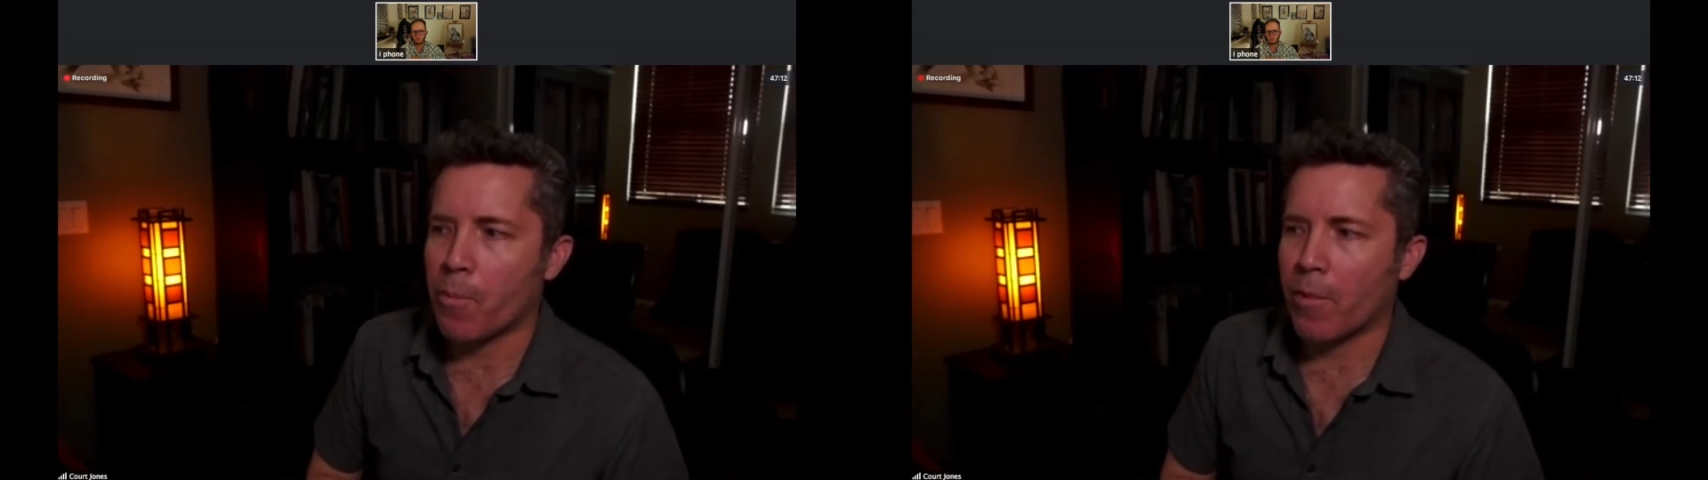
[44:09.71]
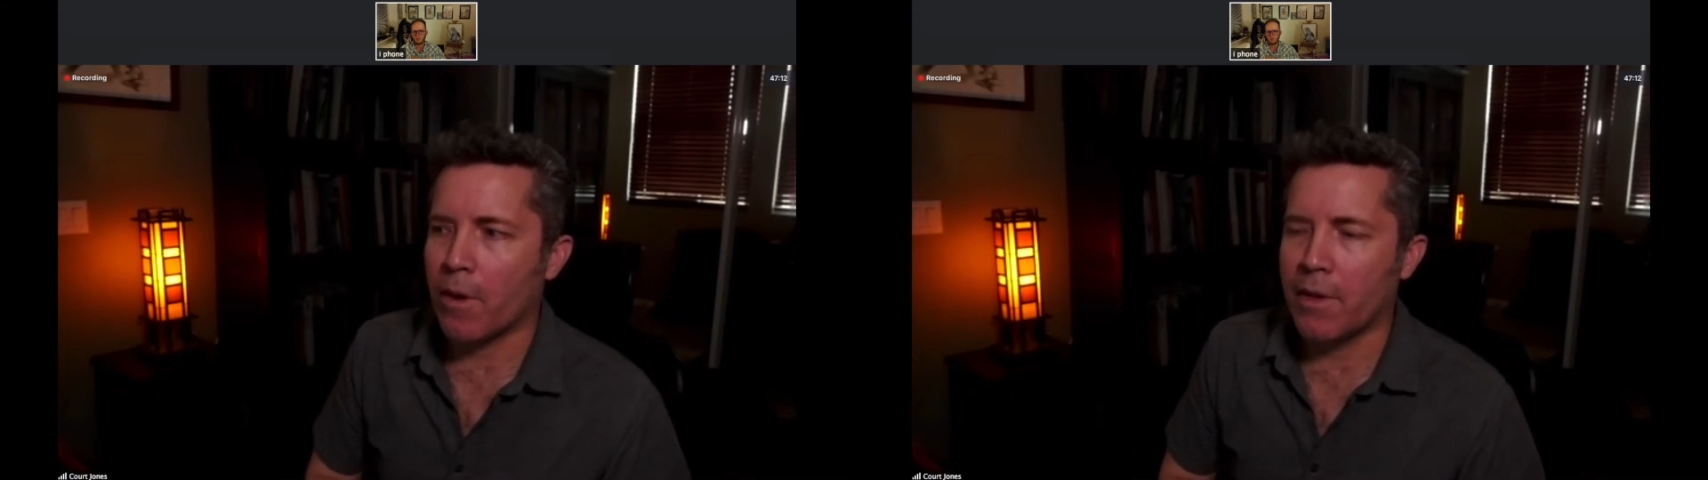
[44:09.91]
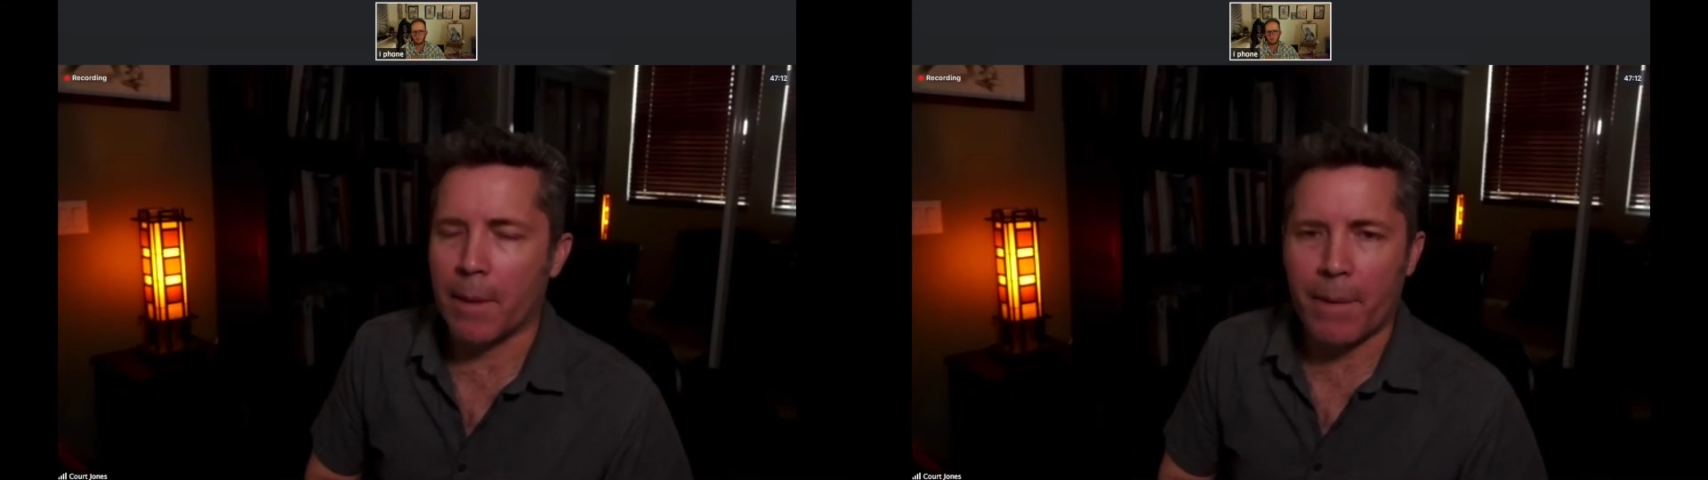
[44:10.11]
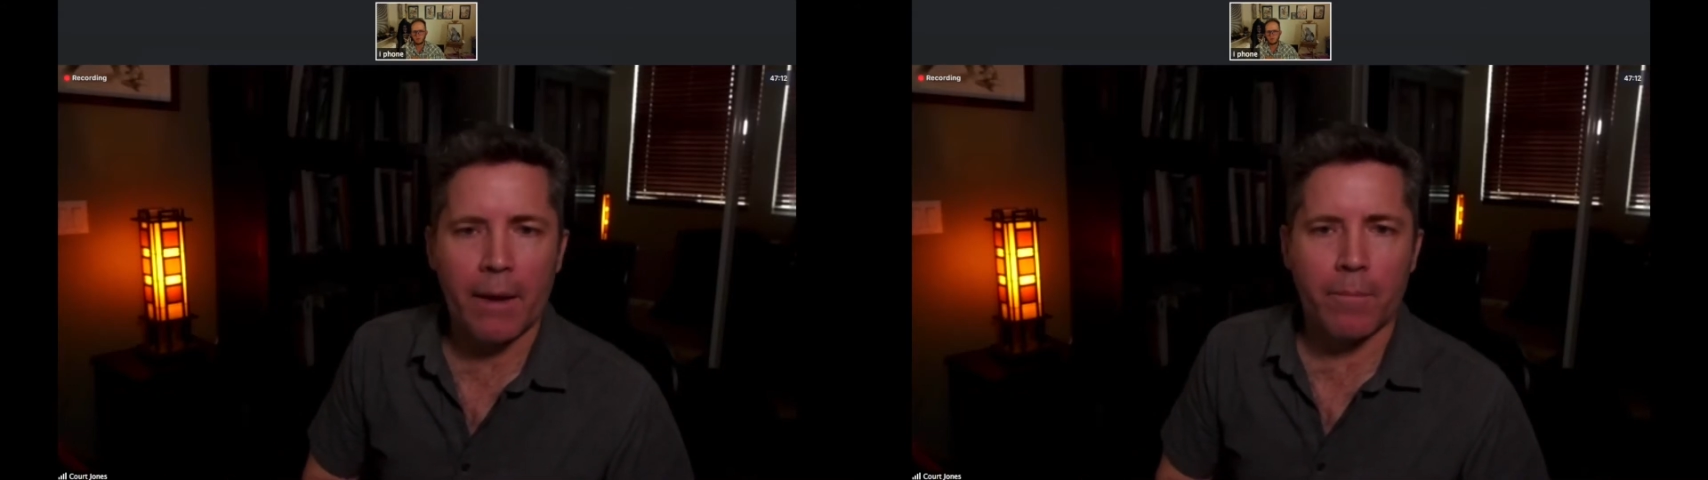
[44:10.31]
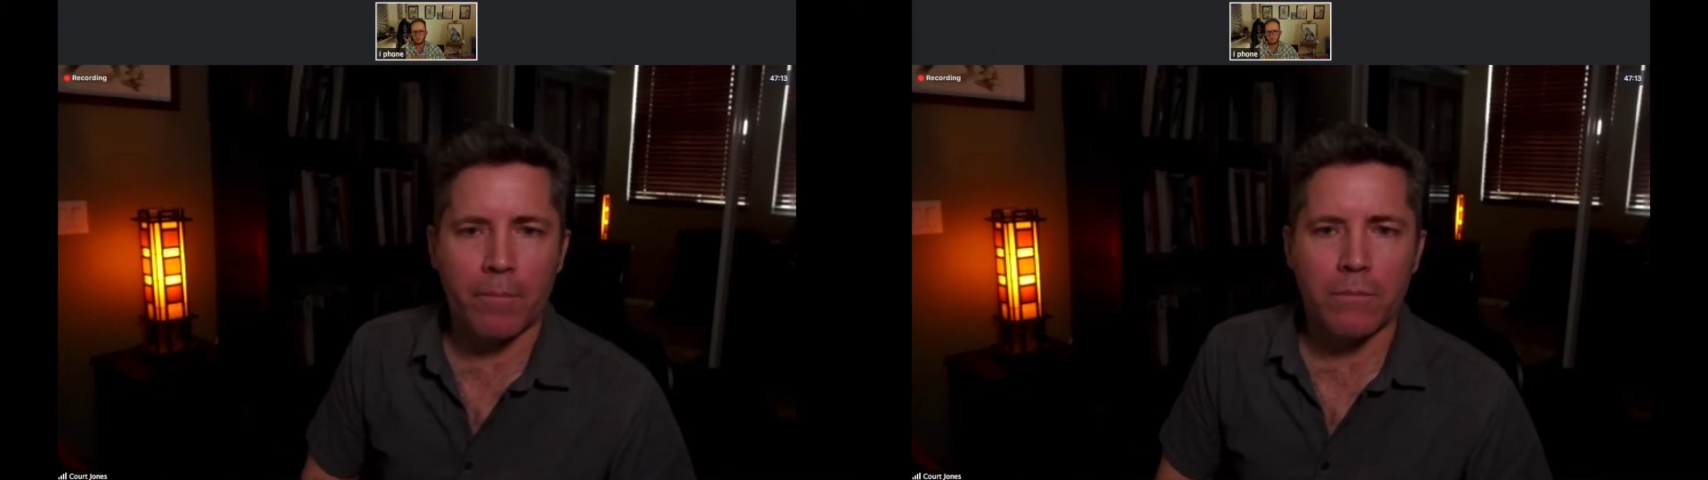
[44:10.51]
And they
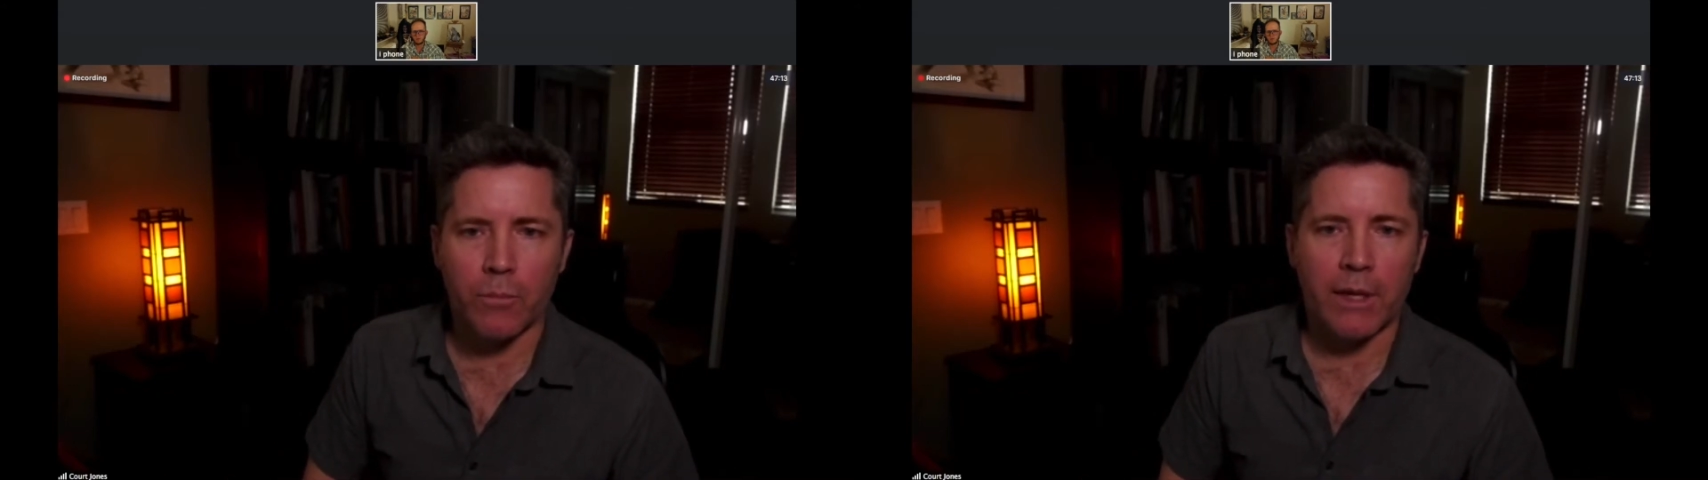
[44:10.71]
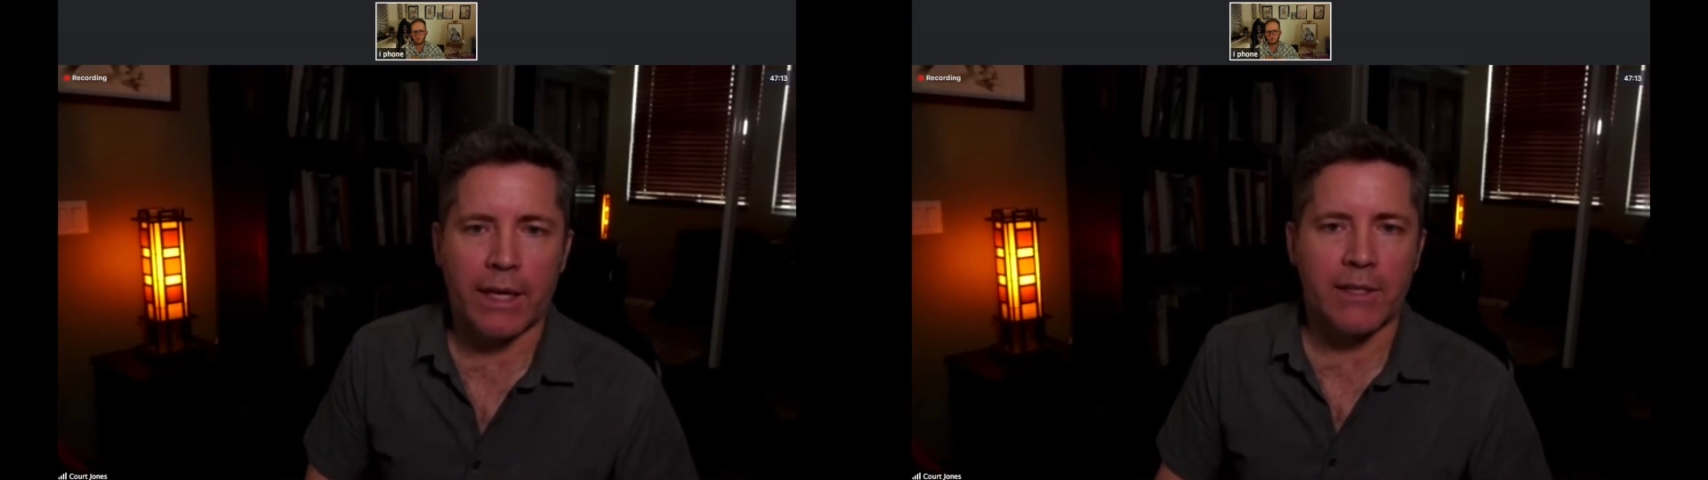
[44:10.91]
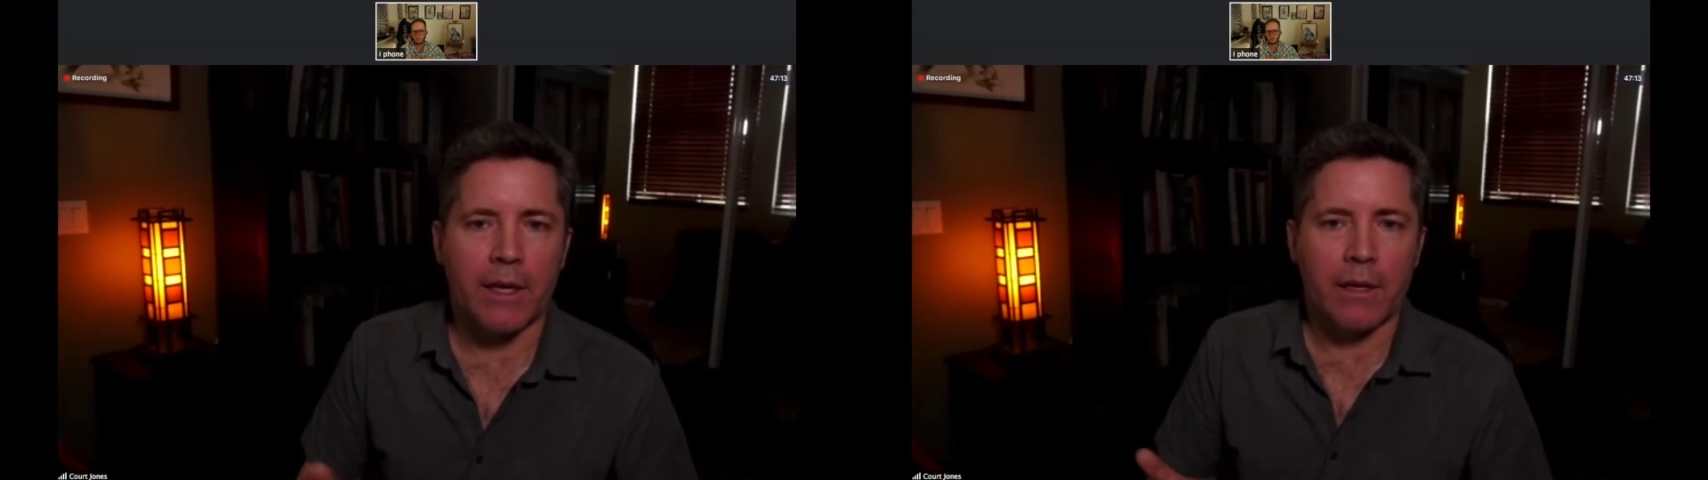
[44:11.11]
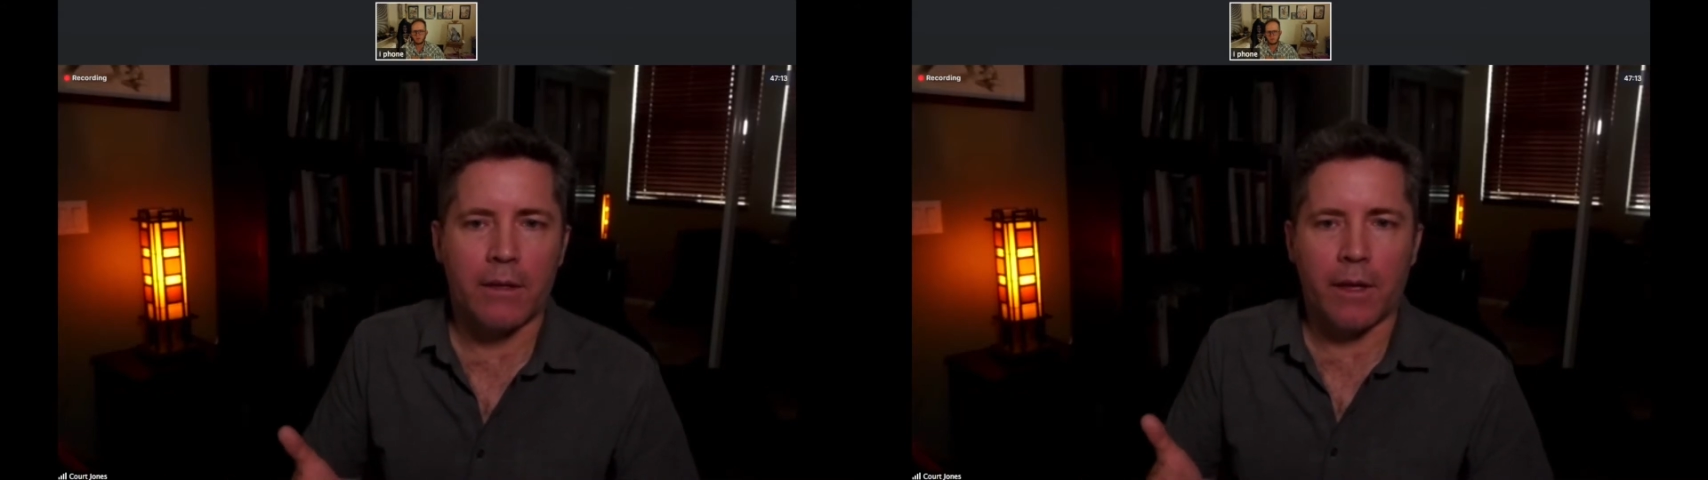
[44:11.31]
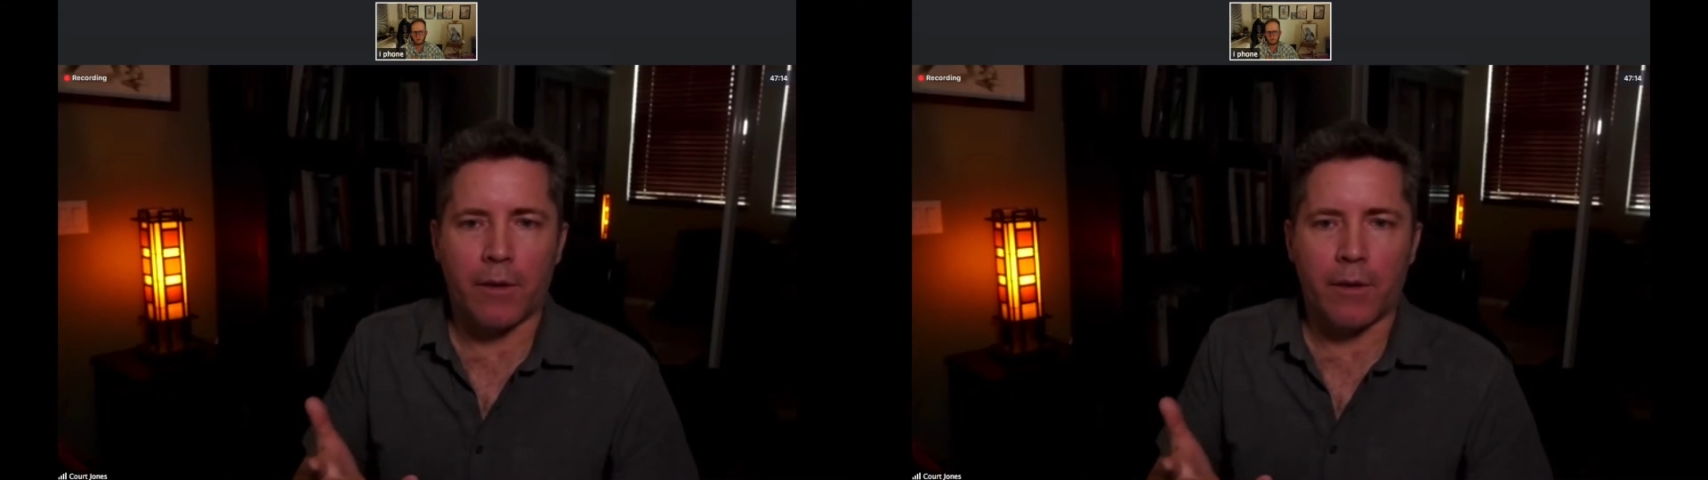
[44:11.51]
pay, like I said,